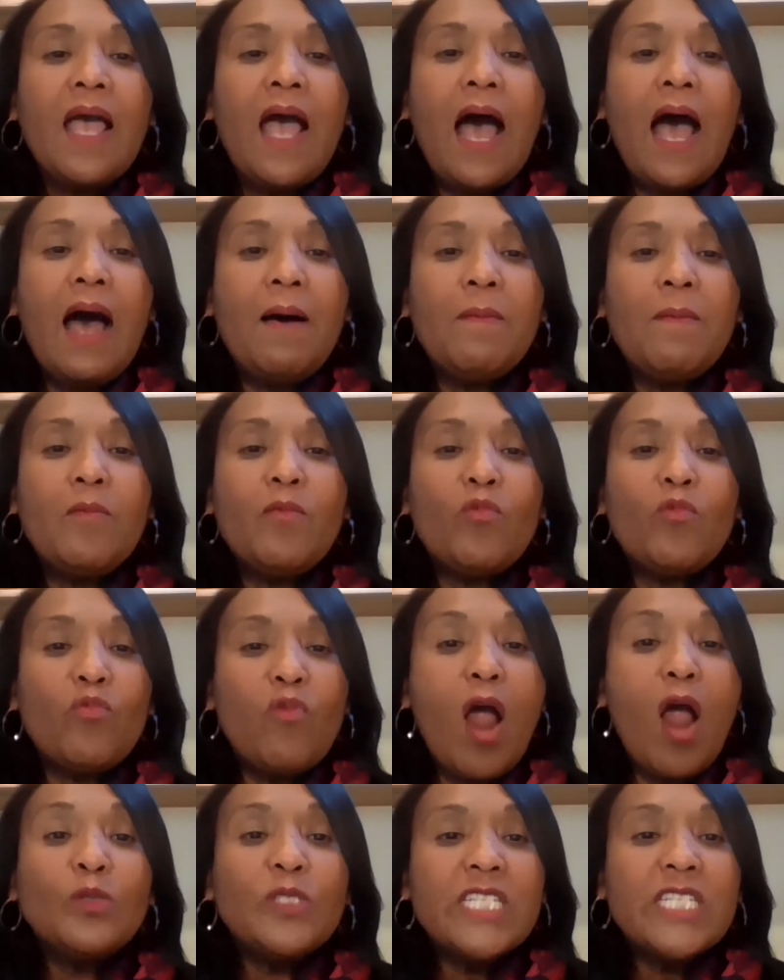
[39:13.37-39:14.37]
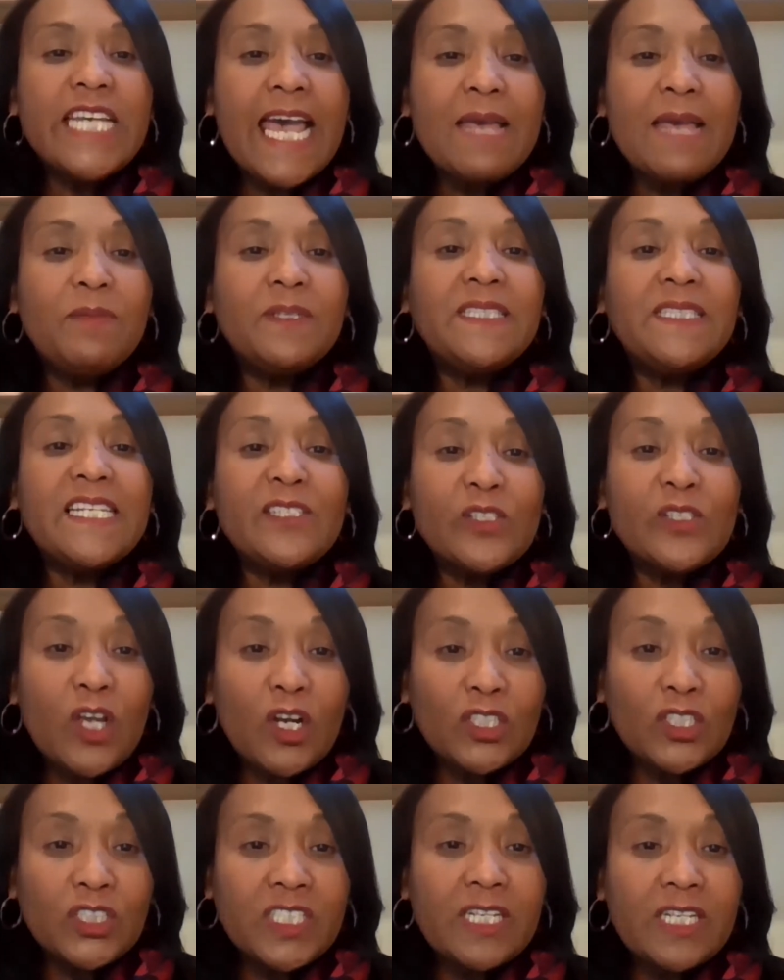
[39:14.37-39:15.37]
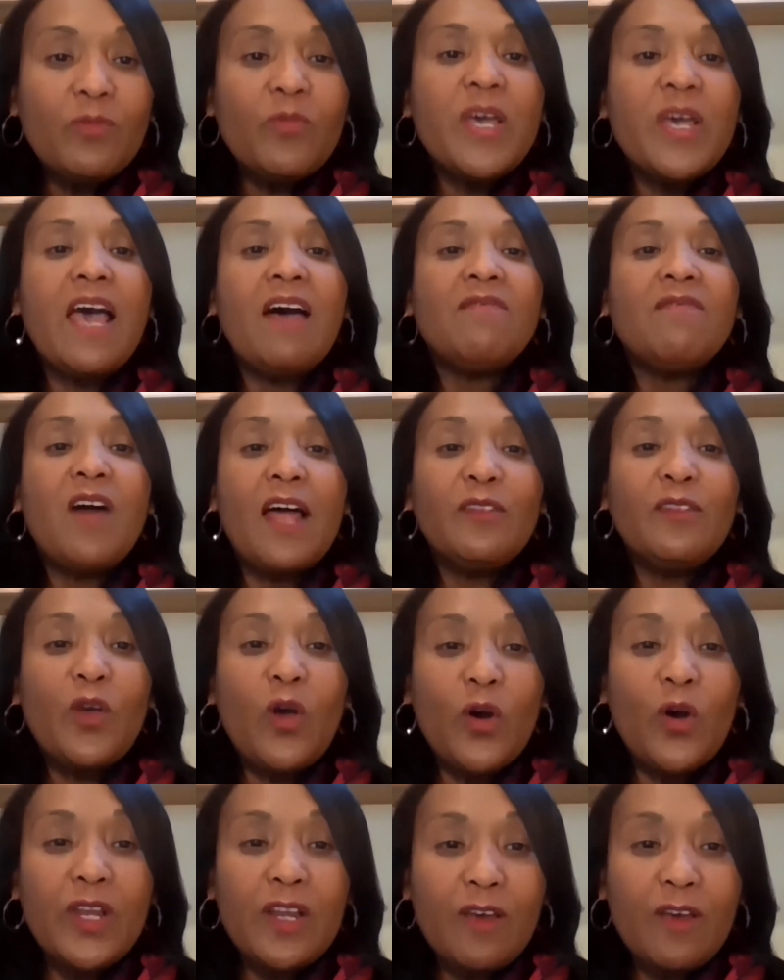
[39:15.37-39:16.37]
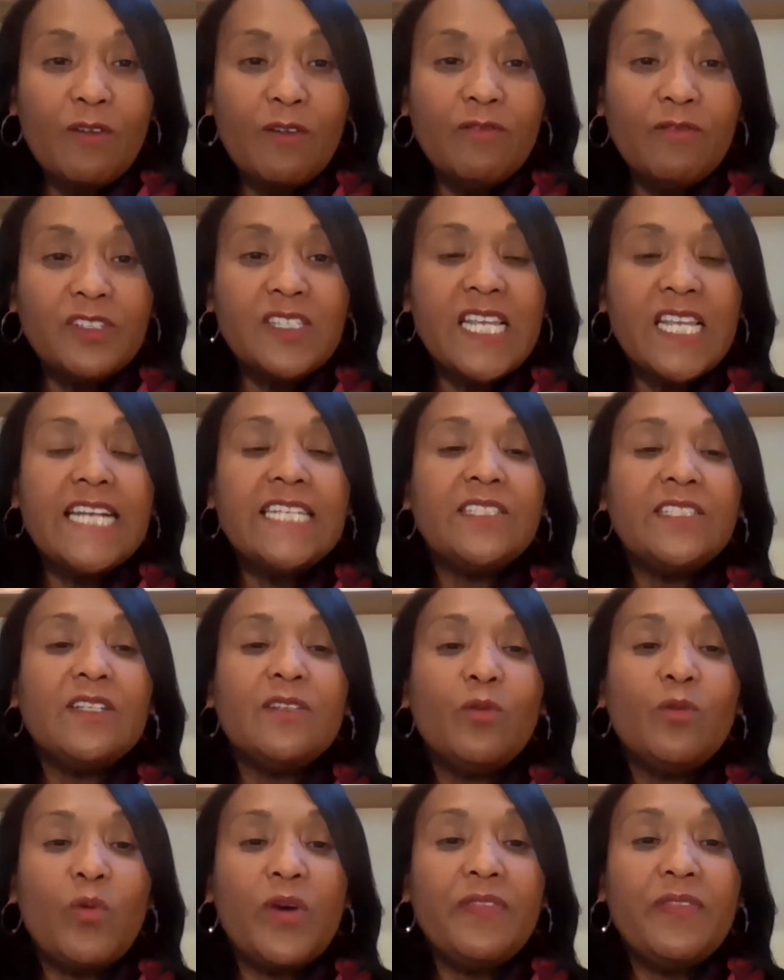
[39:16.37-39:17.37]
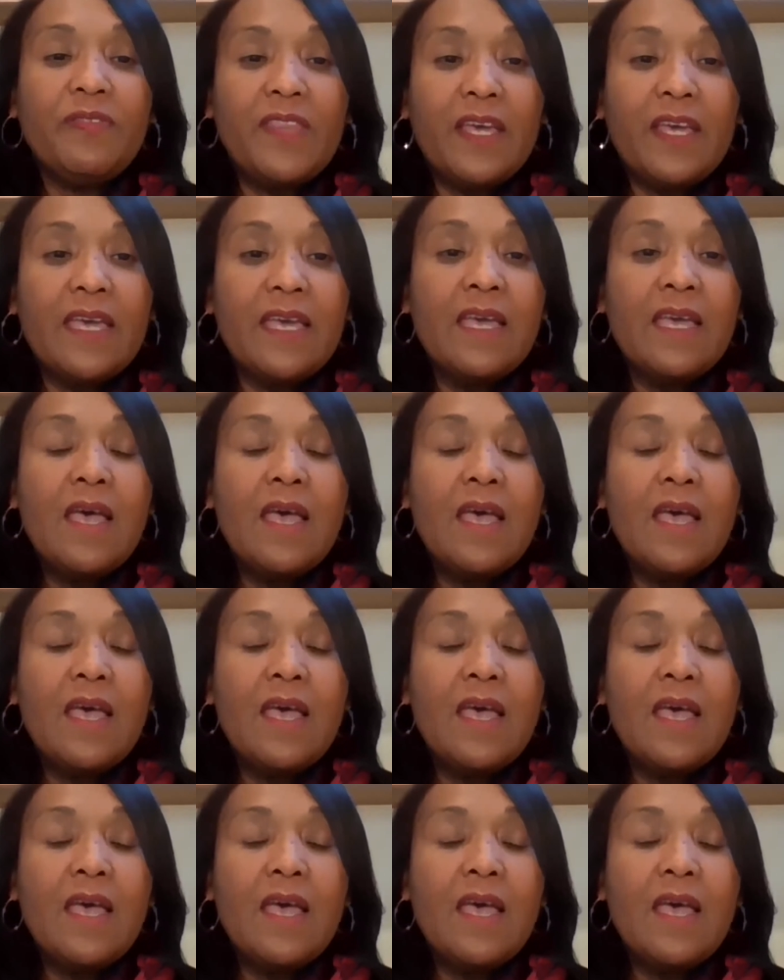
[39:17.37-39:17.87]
roundtable discussion. We have ongoing conversation with the